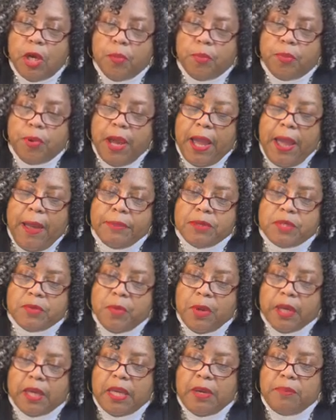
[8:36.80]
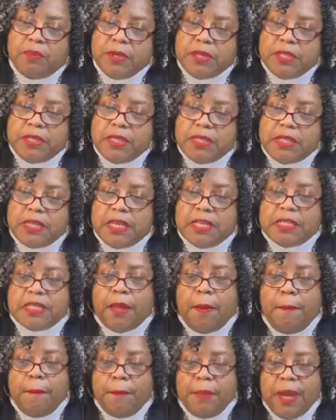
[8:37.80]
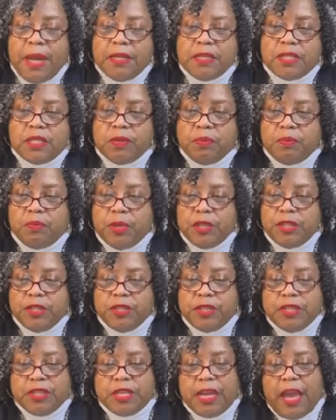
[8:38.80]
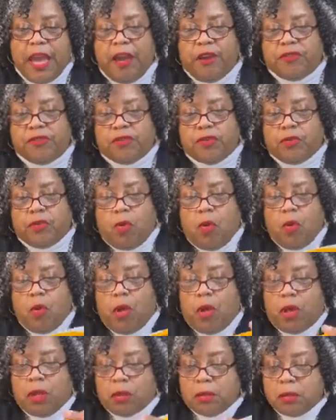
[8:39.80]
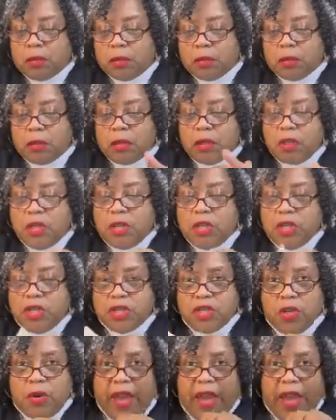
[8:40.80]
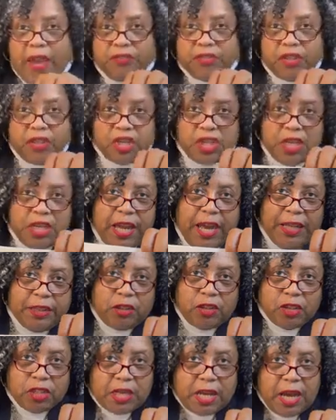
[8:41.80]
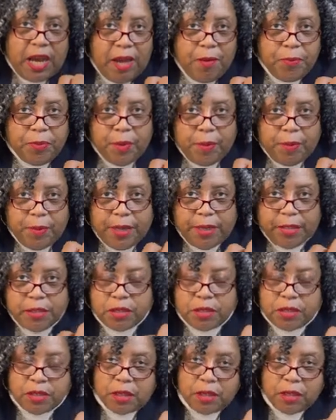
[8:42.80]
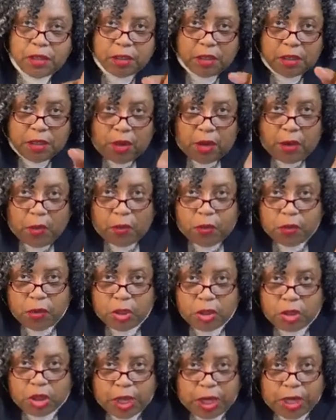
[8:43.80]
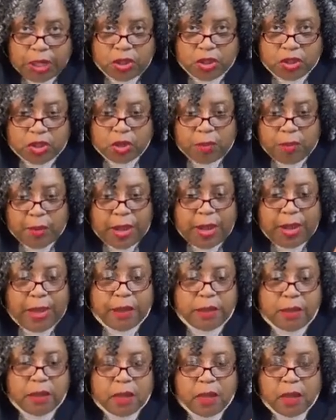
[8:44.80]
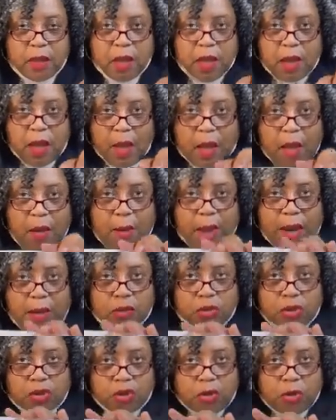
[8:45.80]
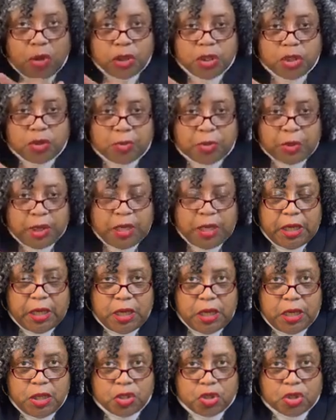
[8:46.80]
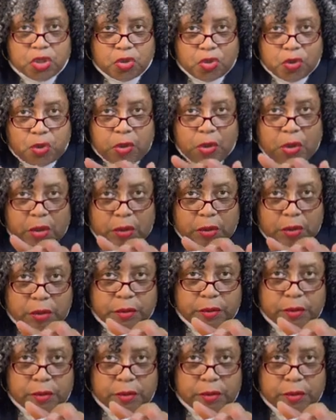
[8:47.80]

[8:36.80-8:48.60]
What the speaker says: Perhaps monkey business is the best business after all. So after she got these compliments, the owner changed her mind about George being in the store.